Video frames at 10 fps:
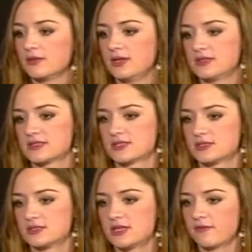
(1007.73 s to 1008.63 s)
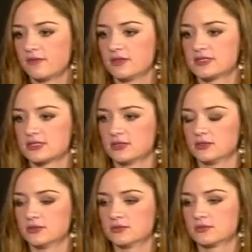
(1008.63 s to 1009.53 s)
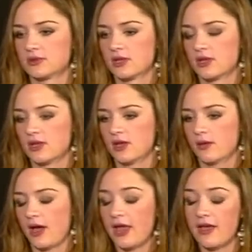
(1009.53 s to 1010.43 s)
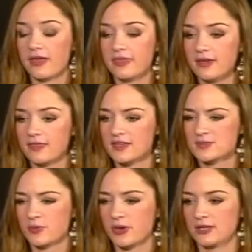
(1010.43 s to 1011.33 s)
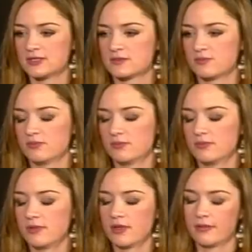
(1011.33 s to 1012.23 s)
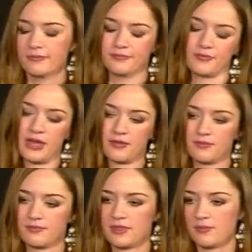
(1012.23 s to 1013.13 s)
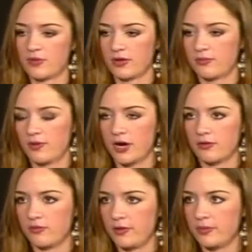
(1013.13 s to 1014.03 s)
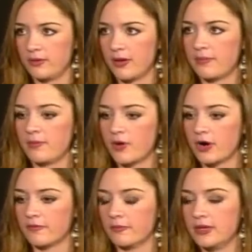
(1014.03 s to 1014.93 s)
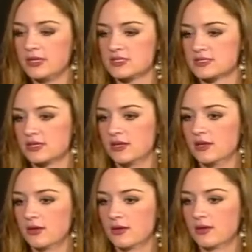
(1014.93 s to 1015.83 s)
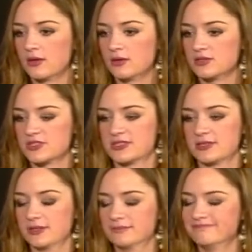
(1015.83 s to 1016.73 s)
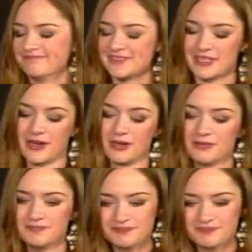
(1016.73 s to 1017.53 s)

It's definitely still. I I think at this point it's, um, I they probably would argue with me, but it might be more hard for me just to, just to sorry.